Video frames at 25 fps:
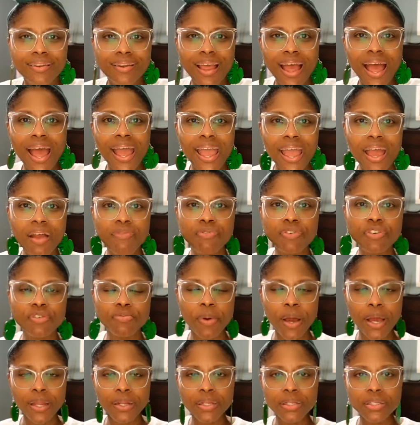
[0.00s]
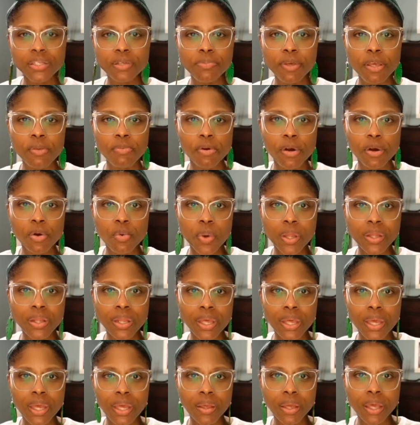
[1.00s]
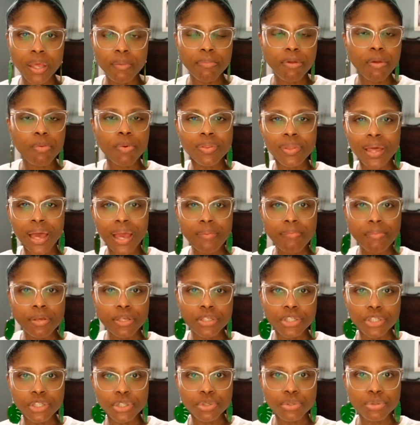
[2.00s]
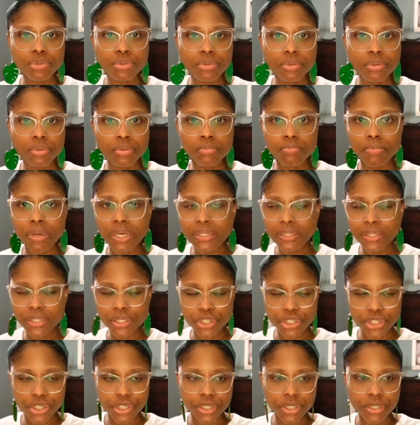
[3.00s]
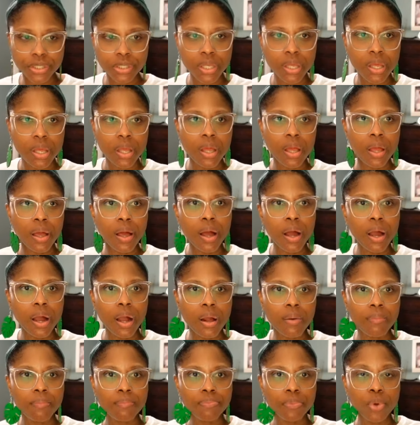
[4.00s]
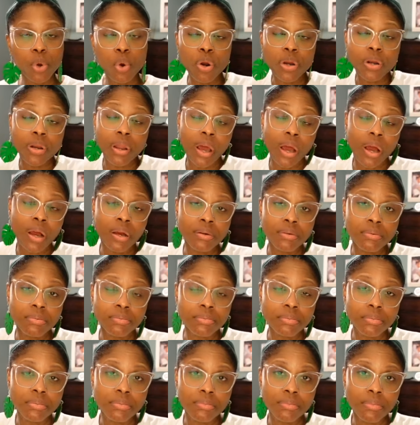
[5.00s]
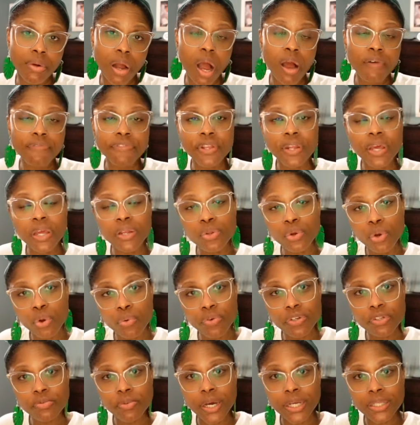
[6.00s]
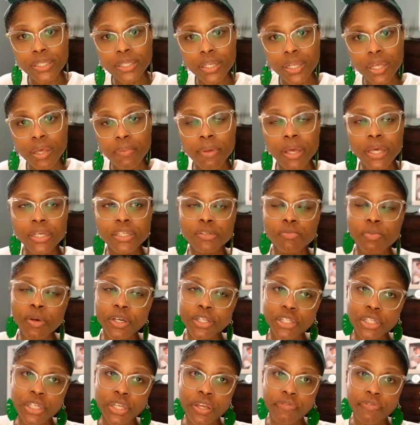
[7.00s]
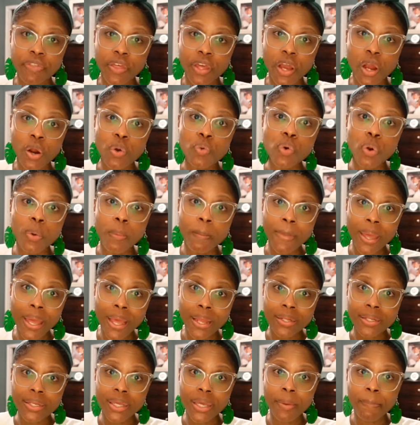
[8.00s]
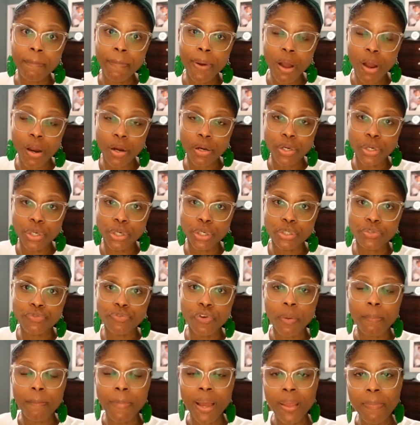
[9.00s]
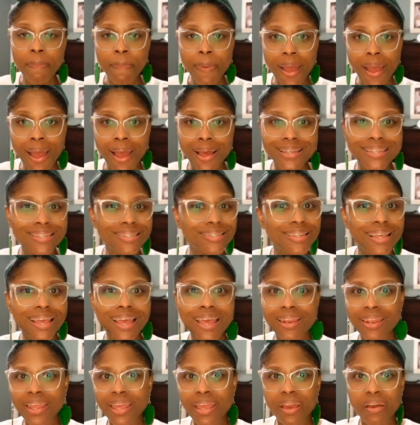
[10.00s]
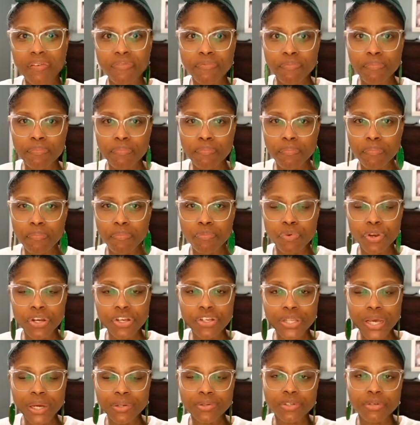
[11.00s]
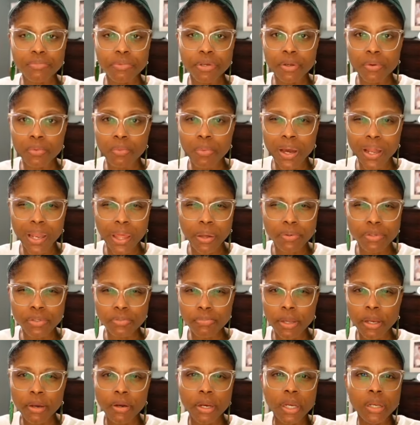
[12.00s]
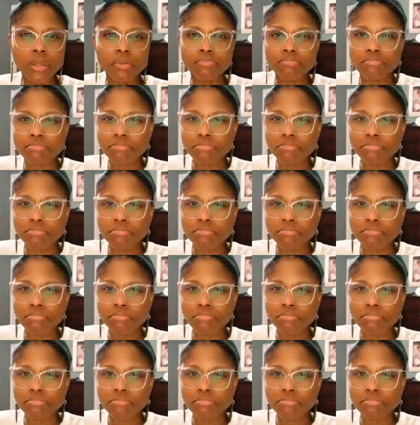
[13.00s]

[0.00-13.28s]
I have responded to people when they hit me with the I miss you messages, or nah. Often I don't respond to them, especially if they are romantic partners from my past and they have reached out to me while I was married.